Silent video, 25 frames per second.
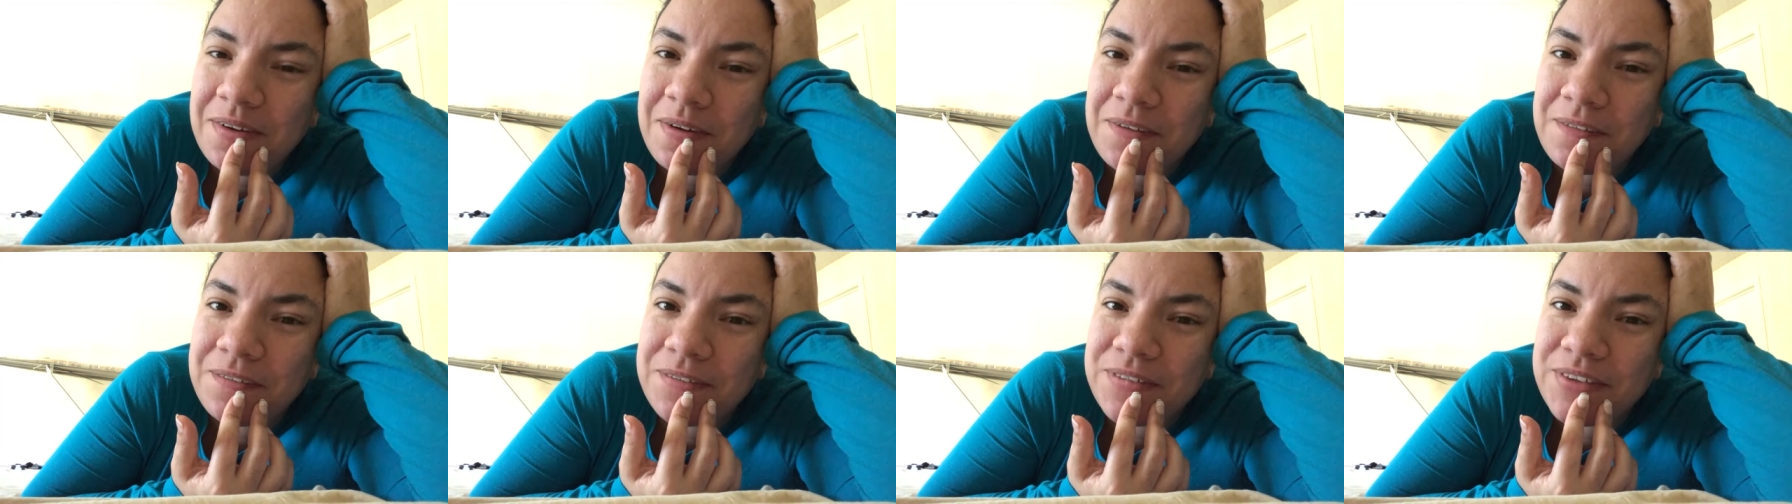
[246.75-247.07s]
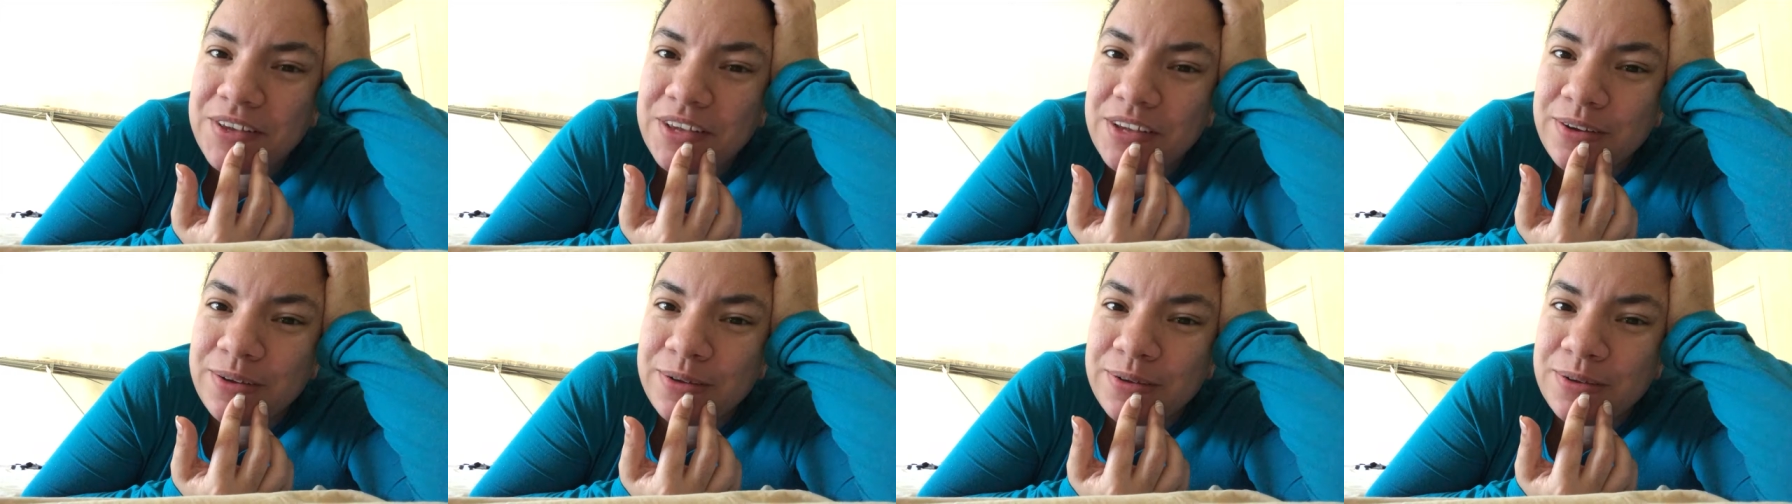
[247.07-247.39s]
And I
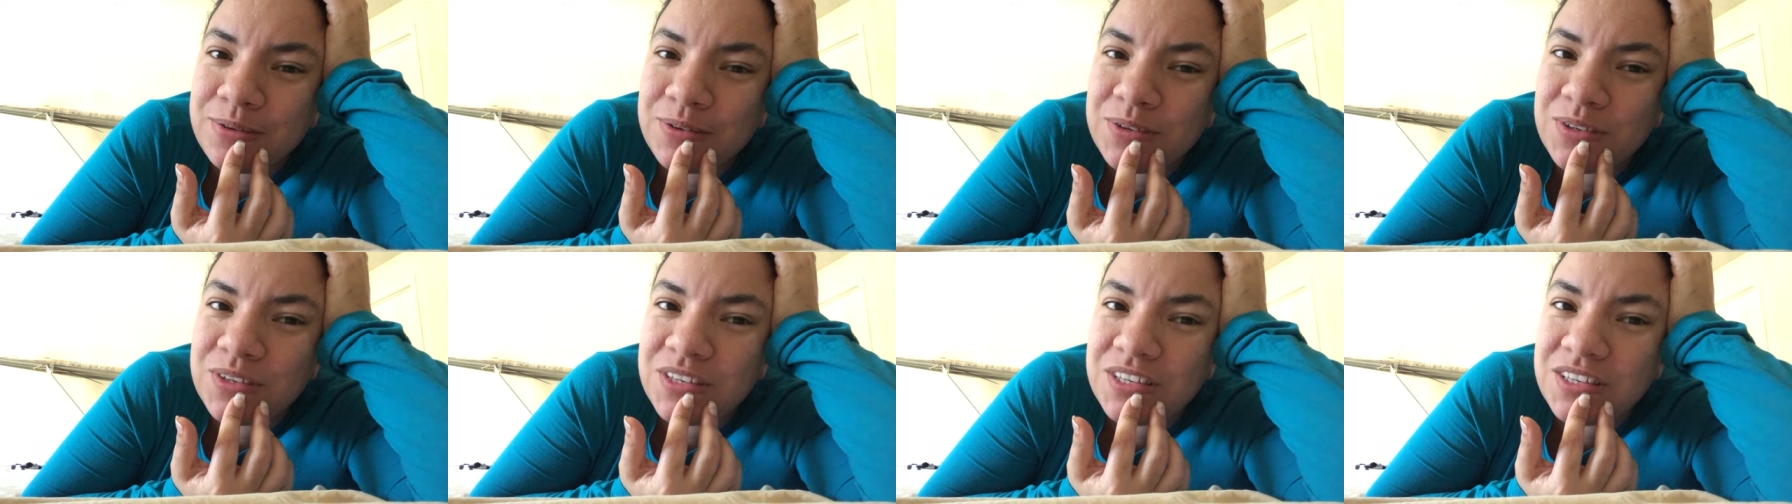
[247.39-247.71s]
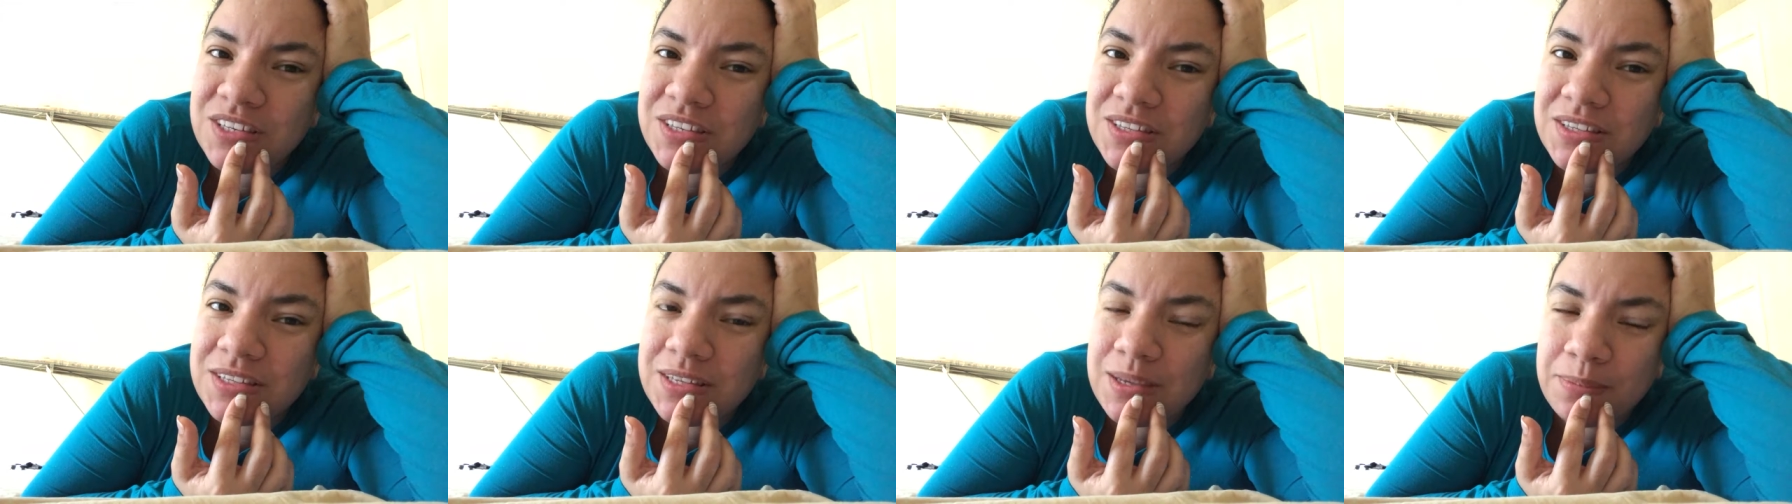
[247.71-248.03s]

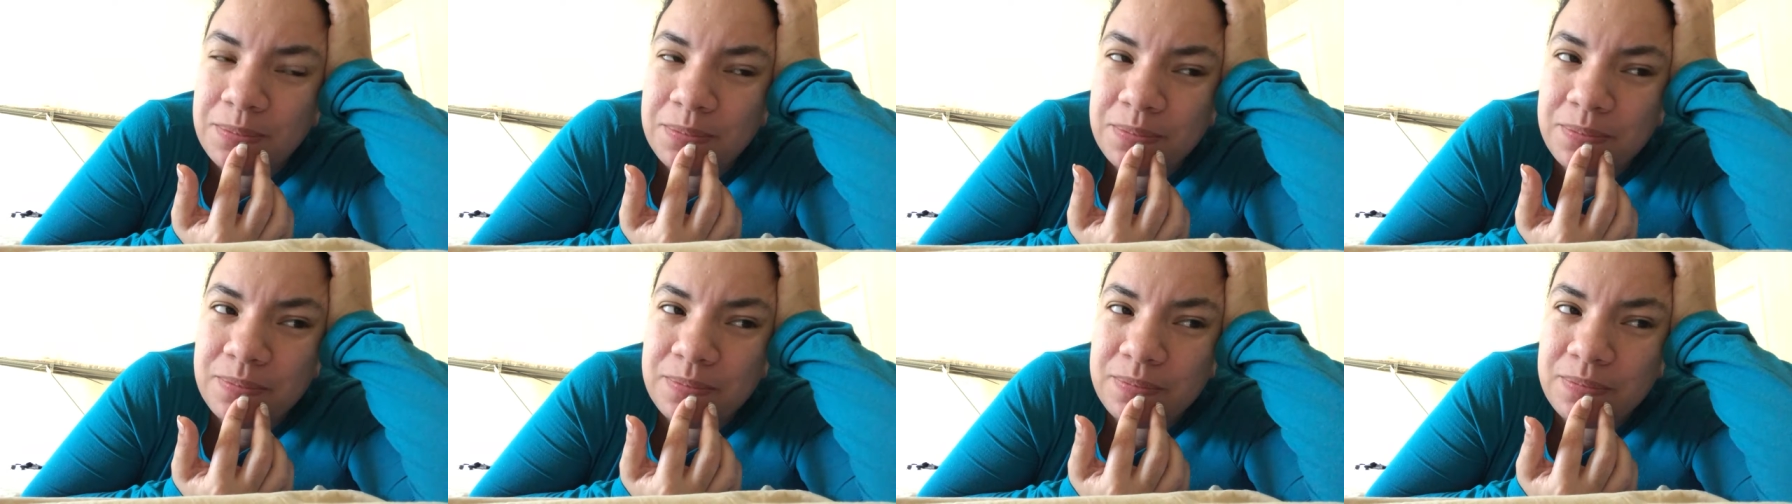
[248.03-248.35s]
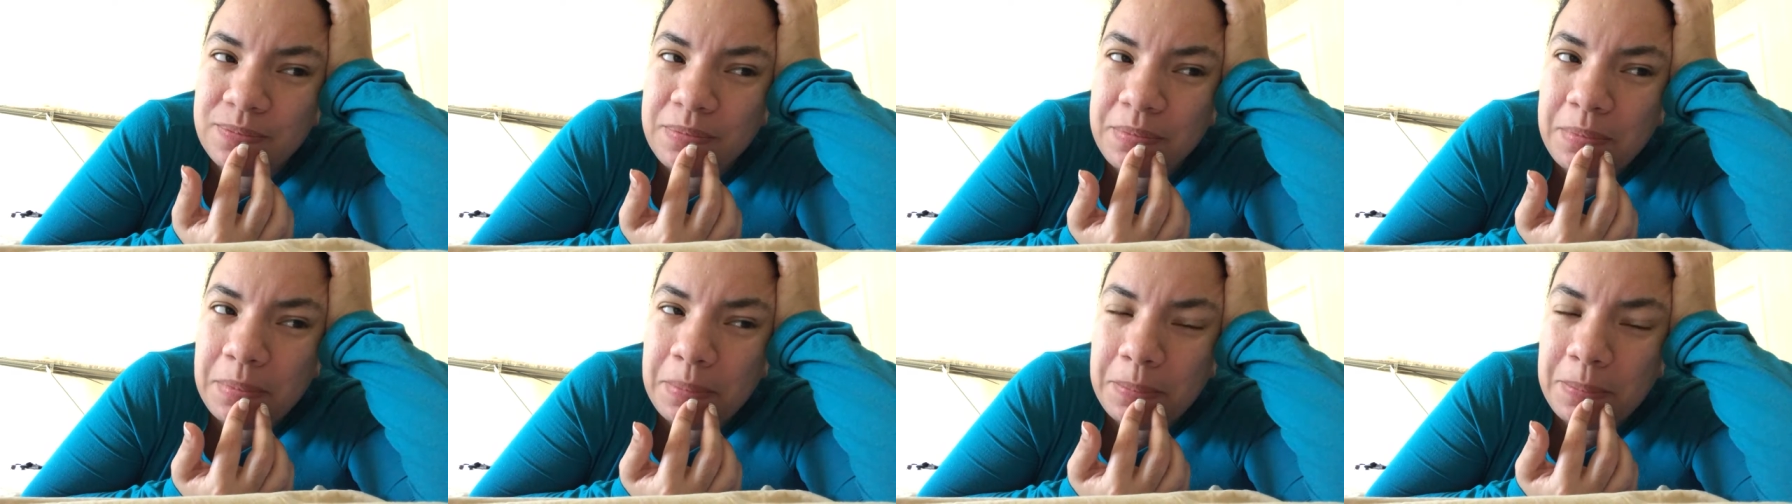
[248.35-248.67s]
refuse
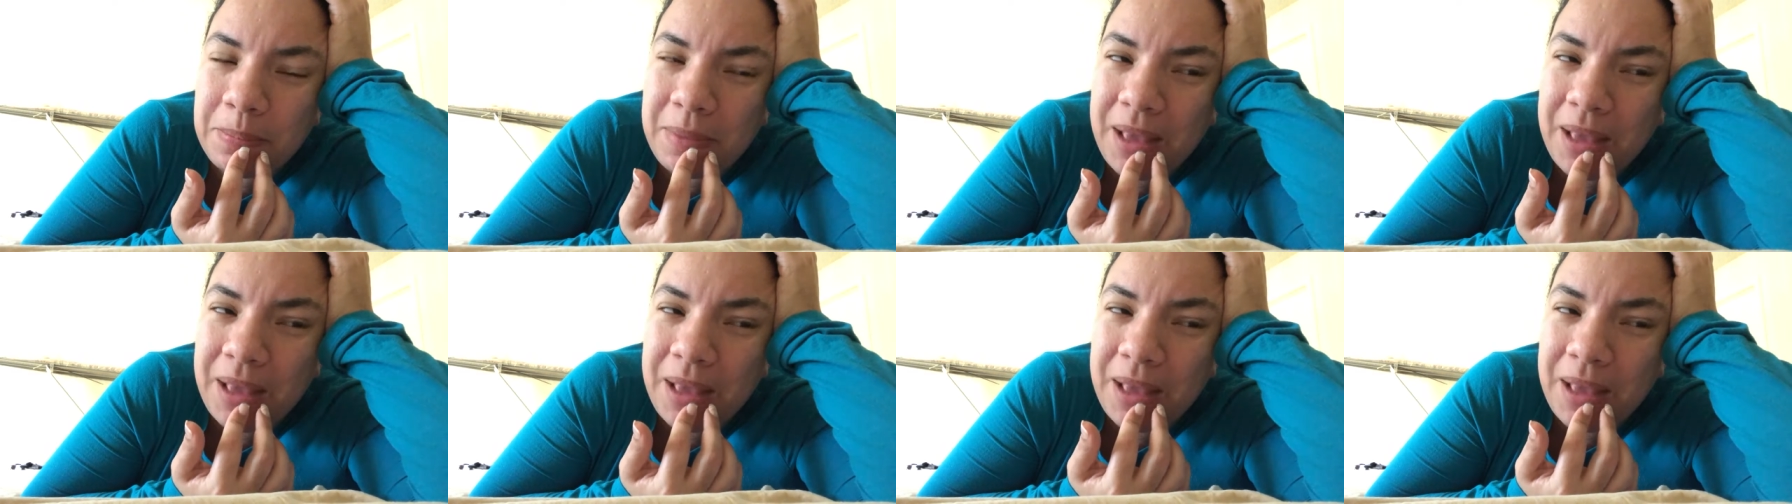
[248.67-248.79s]
to